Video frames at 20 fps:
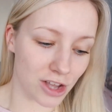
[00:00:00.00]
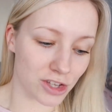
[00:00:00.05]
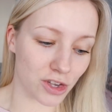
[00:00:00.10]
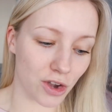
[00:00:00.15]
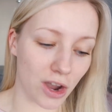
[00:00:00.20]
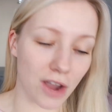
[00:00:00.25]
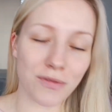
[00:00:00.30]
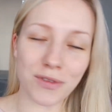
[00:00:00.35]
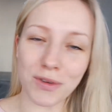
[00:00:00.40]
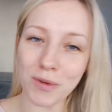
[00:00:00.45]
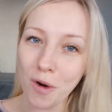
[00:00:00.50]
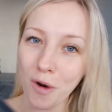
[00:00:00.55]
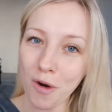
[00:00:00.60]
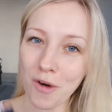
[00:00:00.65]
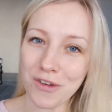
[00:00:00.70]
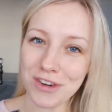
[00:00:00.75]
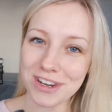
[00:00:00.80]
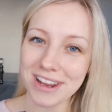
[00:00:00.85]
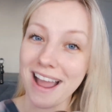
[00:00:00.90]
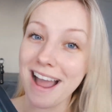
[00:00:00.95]
So if you
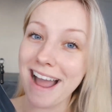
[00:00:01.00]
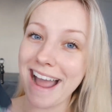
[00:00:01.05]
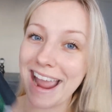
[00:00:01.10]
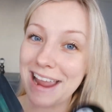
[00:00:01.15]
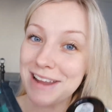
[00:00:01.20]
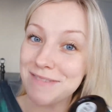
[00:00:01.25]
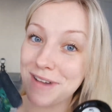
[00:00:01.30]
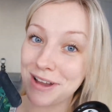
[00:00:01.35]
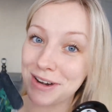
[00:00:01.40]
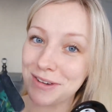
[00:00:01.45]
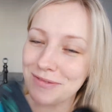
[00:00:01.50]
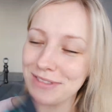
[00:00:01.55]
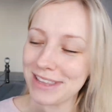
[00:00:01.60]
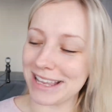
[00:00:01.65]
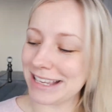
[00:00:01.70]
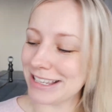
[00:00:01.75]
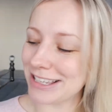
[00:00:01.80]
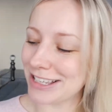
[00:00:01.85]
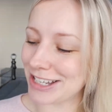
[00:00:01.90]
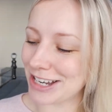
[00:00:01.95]
already are a fan of
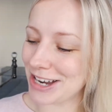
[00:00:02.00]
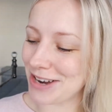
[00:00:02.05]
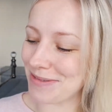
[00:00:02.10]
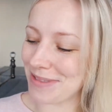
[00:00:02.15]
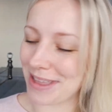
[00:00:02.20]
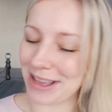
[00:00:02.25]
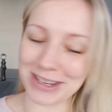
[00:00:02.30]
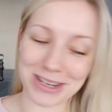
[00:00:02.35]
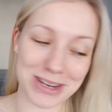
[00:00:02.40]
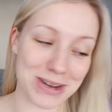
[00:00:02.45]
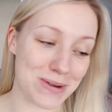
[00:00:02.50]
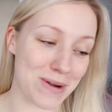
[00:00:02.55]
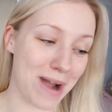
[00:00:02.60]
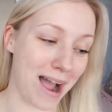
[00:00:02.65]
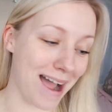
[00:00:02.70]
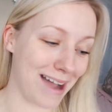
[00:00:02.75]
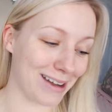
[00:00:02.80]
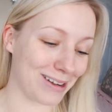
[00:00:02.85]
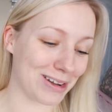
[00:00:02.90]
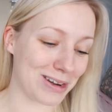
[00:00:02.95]
these two, then you
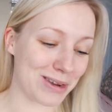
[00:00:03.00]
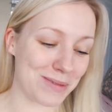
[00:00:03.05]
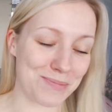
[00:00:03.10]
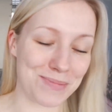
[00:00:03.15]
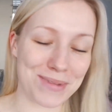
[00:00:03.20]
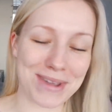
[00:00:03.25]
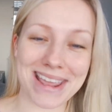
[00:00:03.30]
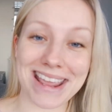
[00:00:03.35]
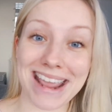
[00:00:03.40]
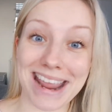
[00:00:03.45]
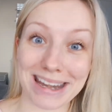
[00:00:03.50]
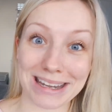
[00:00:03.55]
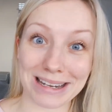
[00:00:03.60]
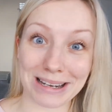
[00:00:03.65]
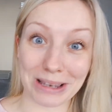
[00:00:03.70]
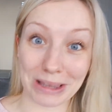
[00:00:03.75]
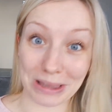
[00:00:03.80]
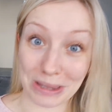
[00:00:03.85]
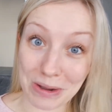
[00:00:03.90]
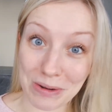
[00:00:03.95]
are going to be
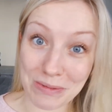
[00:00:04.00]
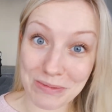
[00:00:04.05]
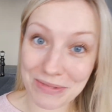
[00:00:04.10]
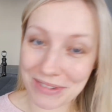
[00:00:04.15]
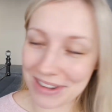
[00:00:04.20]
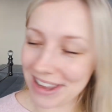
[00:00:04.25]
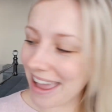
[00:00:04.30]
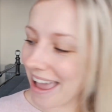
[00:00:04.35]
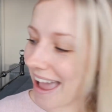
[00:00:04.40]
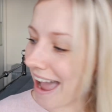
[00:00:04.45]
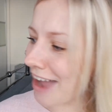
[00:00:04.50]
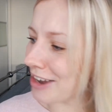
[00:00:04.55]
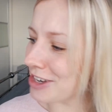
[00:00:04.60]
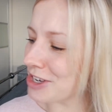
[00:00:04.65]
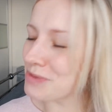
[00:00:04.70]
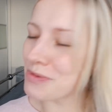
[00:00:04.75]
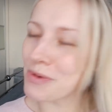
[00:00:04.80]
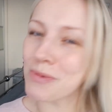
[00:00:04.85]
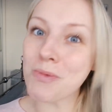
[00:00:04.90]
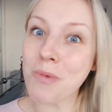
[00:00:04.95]
in love,
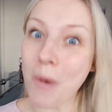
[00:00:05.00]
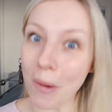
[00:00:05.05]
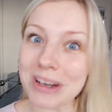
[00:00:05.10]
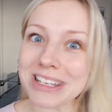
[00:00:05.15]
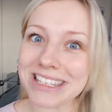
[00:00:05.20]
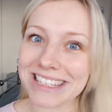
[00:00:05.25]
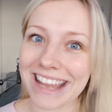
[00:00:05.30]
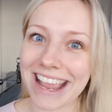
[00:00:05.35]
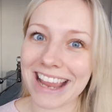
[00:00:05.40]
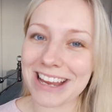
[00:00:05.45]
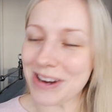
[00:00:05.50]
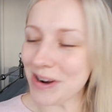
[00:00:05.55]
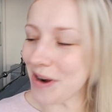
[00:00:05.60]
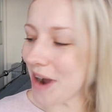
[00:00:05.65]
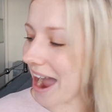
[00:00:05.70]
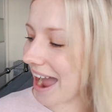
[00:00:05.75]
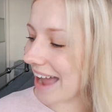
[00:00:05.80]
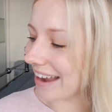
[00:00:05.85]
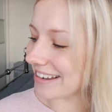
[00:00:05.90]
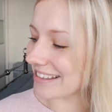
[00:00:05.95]
and you will want to get
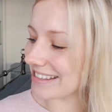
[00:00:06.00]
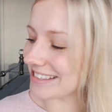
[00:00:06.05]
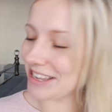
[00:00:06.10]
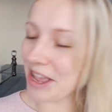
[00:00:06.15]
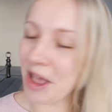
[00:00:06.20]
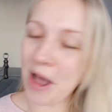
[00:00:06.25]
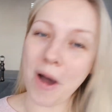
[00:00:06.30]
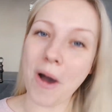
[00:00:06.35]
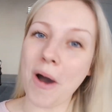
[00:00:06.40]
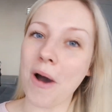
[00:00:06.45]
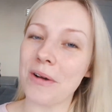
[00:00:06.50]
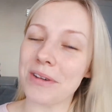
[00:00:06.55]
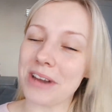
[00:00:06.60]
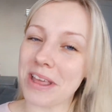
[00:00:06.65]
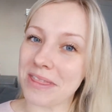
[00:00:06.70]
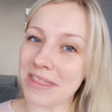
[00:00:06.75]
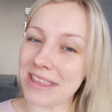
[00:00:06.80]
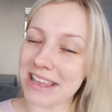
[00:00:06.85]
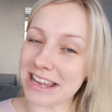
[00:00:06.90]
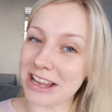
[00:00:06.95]
your hands
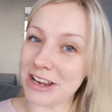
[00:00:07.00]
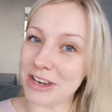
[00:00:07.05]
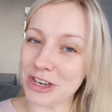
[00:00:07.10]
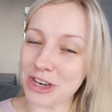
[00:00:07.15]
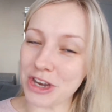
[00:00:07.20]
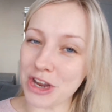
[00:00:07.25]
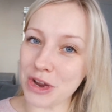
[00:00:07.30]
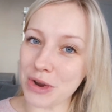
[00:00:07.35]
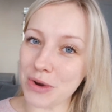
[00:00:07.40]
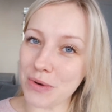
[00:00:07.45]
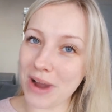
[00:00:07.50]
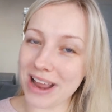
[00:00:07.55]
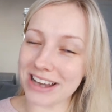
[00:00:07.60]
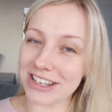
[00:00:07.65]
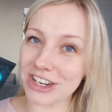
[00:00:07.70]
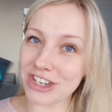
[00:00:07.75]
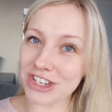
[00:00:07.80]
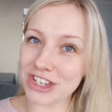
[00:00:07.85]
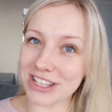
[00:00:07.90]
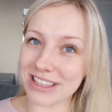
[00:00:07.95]
on the new
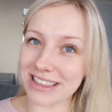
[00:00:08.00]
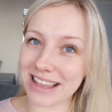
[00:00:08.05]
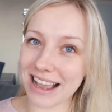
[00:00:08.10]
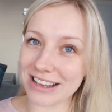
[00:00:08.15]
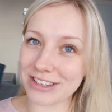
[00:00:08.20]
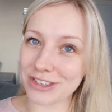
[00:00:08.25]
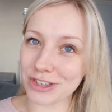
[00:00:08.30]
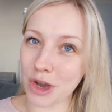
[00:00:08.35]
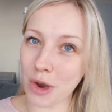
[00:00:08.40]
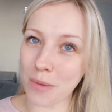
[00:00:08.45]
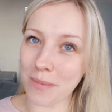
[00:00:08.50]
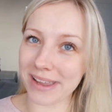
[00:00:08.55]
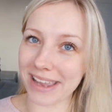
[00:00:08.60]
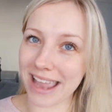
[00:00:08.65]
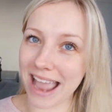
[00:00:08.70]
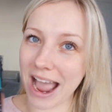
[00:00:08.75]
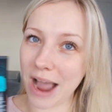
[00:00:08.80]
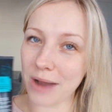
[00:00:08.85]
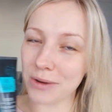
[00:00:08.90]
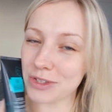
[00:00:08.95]
edition that is
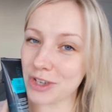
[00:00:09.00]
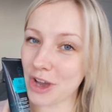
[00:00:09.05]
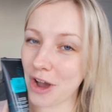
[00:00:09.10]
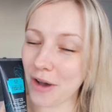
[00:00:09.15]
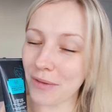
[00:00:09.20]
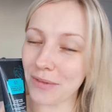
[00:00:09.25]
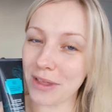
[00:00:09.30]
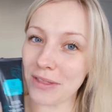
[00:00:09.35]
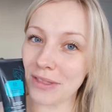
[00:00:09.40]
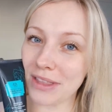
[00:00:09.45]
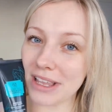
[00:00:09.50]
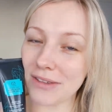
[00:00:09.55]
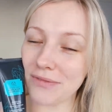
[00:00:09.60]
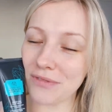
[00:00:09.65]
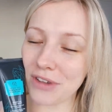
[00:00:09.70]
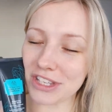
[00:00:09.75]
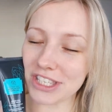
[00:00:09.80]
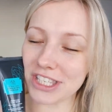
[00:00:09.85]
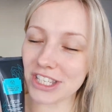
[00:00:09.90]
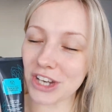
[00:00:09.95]
coming out on the
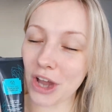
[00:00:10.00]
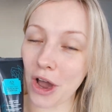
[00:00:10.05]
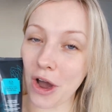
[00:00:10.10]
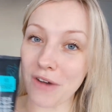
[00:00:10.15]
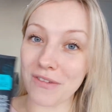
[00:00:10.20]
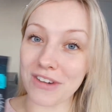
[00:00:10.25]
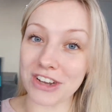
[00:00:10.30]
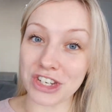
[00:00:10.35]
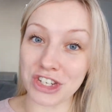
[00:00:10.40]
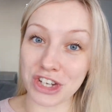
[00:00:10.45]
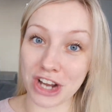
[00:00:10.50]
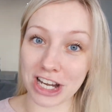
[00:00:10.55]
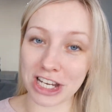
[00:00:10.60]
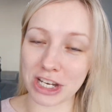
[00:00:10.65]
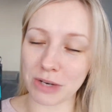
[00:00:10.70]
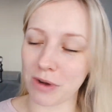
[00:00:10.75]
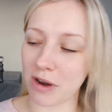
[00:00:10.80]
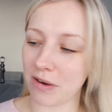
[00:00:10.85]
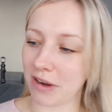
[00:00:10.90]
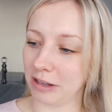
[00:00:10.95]
1st of
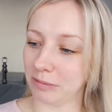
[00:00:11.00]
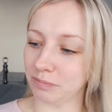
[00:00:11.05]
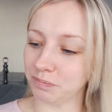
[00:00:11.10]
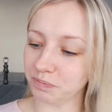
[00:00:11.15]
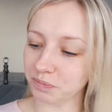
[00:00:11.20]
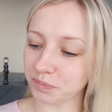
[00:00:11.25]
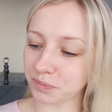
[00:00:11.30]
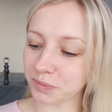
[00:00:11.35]
January.